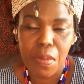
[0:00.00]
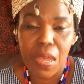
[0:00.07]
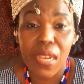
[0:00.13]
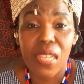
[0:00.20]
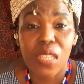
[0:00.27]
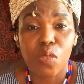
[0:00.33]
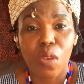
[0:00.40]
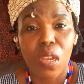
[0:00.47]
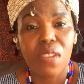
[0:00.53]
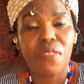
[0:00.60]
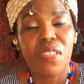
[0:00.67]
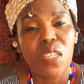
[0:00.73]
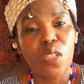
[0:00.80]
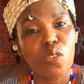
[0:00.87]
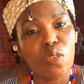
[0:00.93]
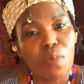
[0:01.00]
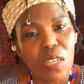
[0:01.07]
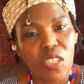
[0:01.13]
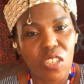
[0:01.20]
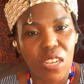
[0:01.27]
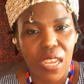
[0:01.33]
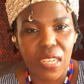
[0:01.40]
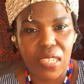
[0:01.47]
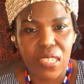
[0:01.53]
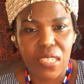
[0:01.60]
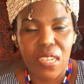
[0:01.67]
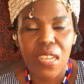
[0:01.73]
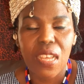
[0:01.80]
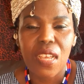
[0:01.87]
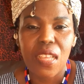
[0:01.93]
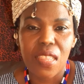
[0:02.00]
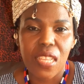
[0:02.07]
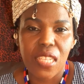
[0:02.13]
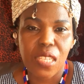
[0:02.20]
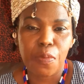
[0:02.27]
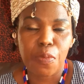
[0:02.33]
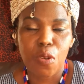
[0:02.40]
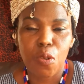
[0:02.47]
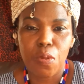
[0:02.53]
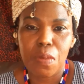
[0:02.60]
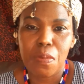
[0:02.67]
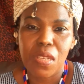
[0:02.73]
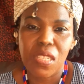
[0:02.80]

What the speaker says: And as well, if there's too much light, there's a problem.